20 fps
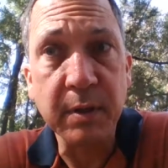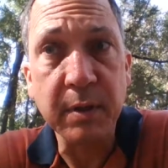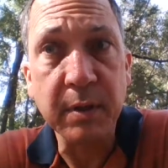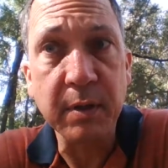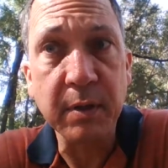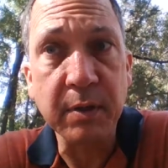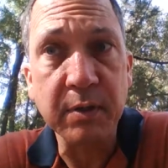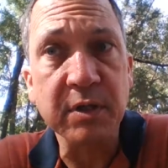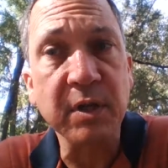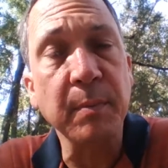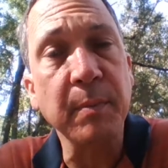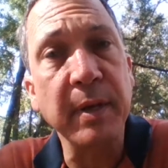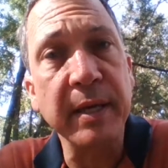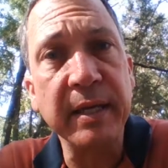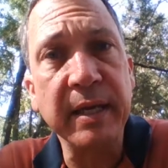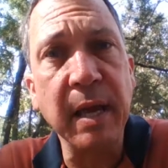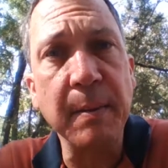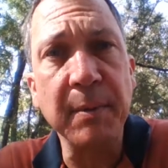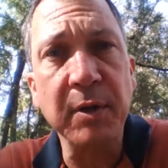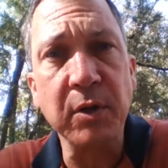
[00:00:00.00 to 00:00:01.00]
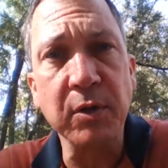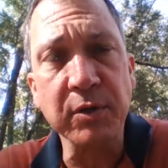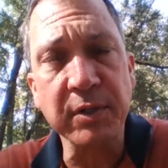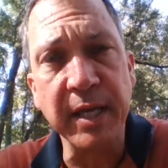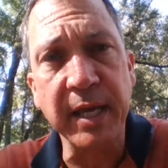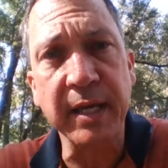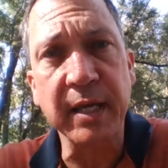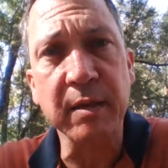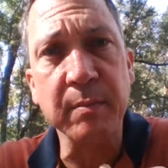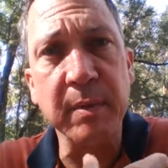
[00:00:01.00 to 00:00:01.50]
some chemicals
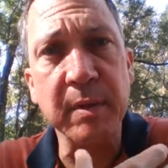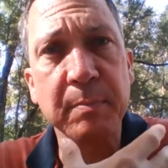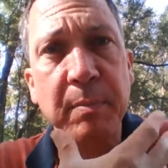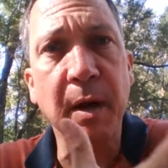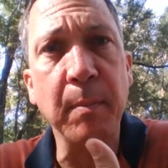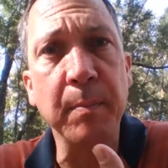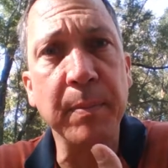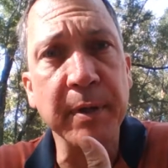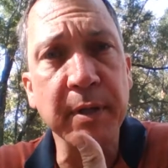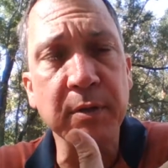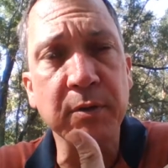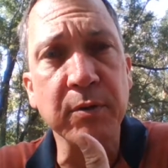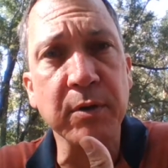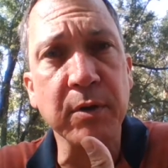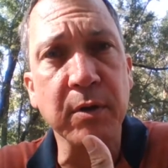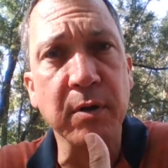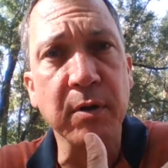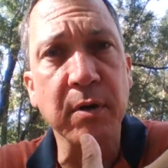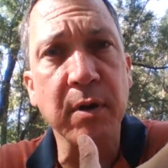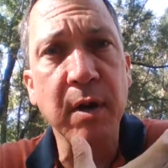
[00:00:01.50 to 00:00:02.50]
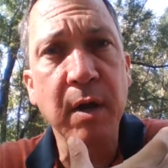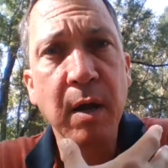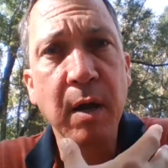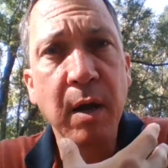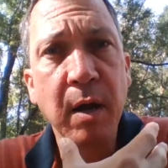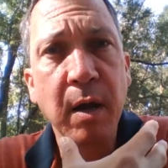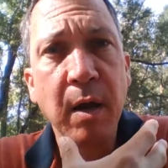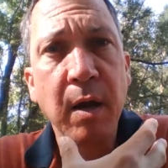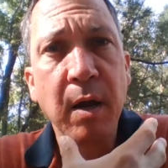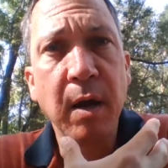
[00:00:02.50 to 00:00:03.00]
that can be pumping through your
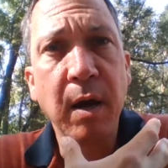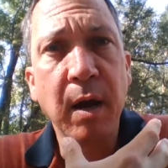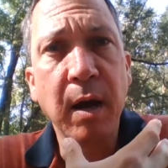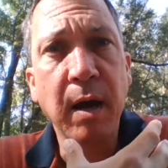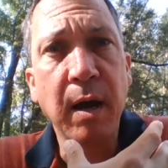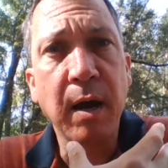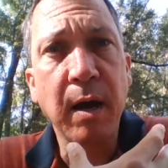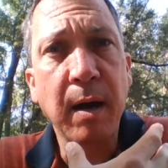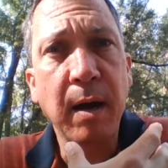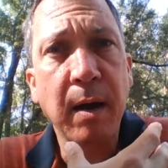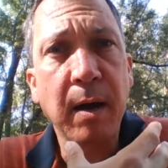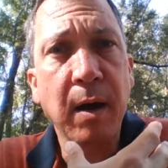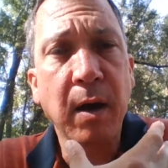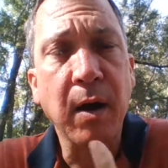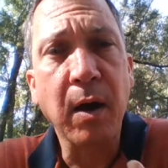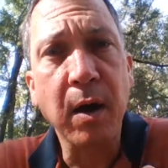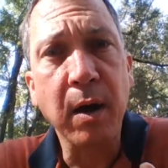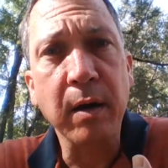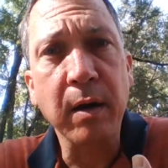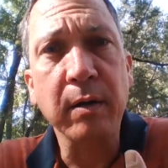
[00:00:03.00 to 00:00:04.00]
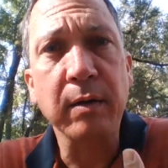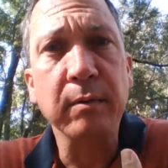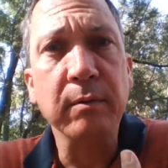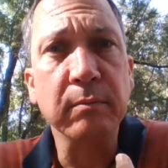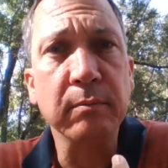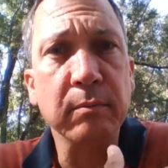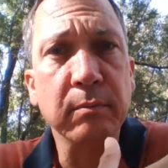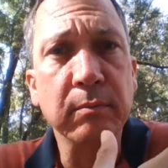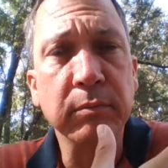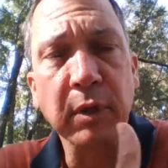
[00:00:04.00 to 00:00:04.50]
heart,
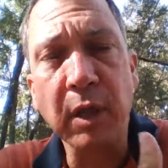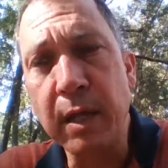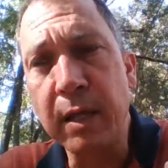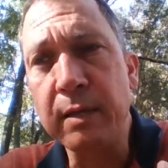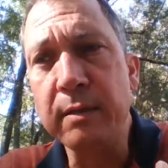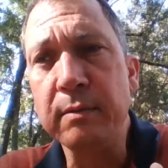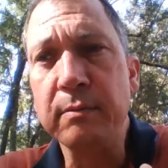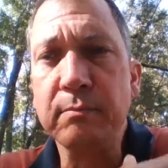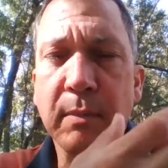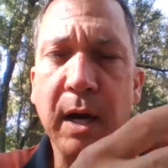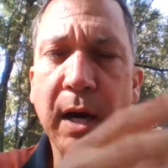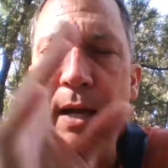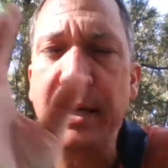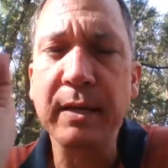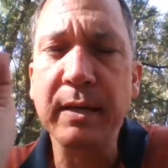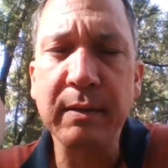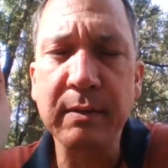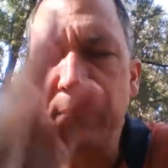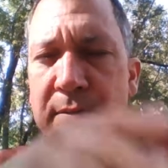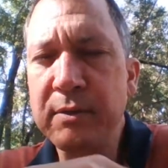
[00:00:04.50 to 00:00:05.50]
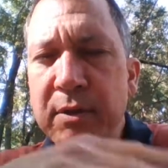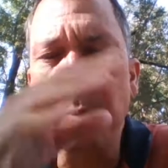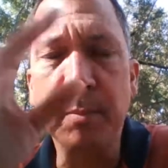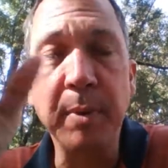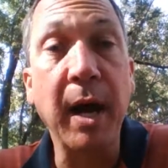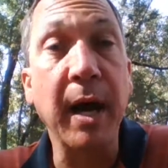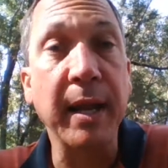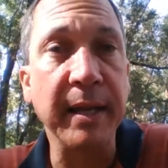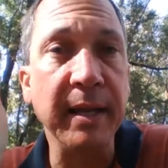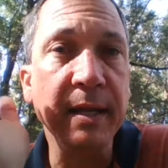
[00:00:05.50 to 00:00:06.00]
blood, mind, your
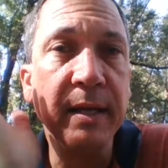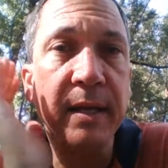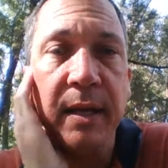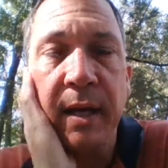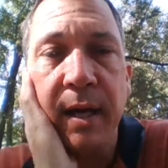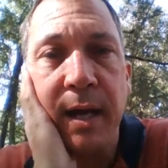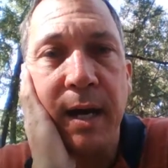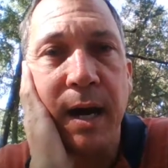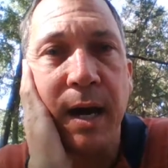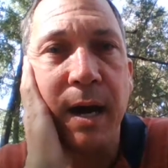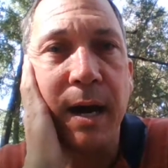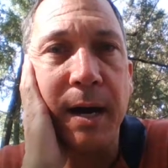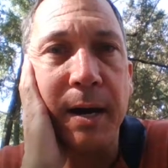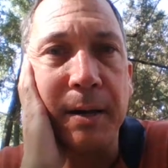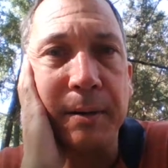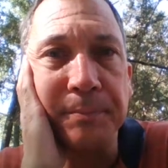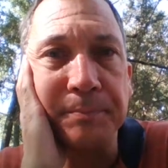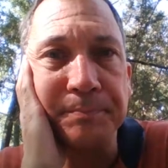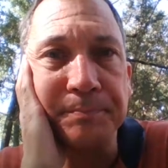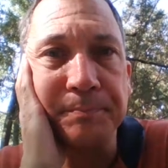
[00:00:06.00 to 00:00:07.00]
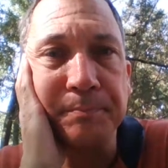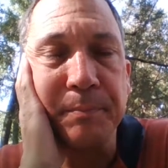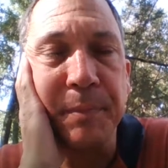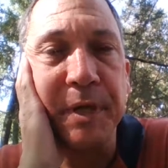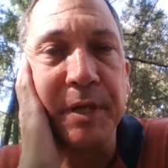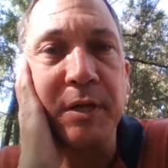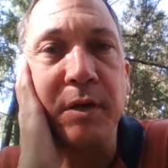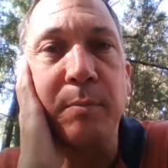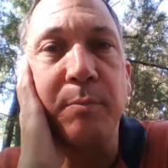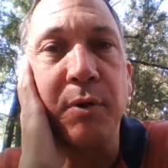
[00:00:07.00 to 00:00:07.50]
body,
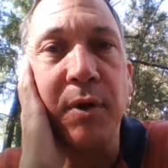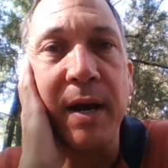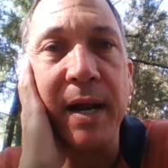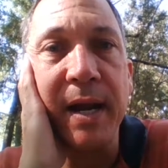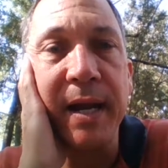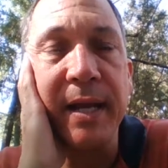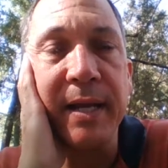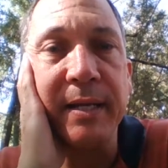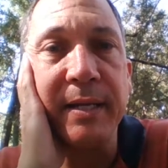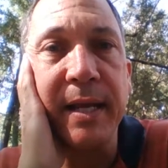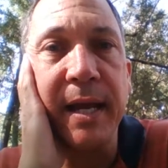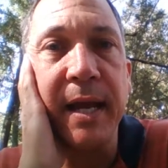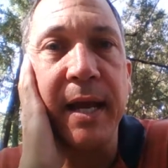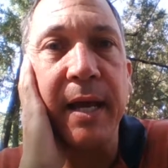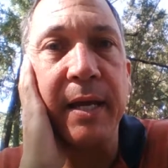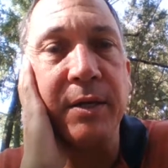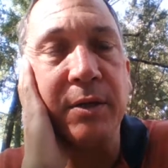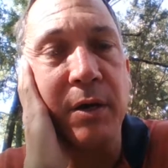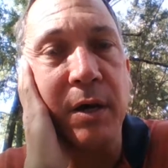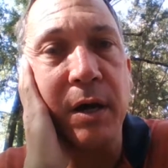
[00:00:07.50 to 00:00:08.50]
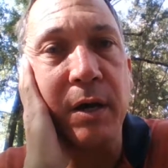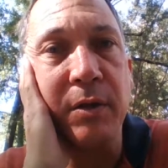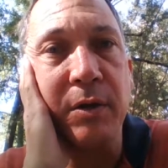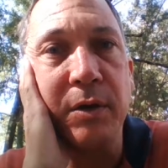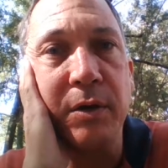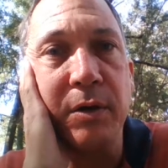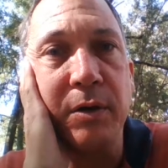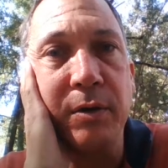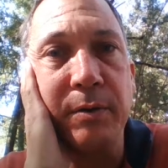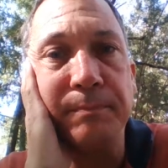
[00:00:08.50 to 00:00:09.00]
but your brain and your
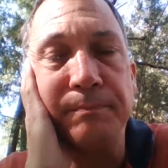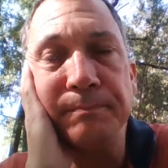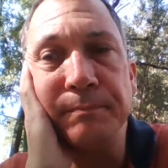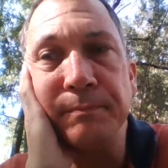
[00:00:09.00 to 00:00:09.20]
other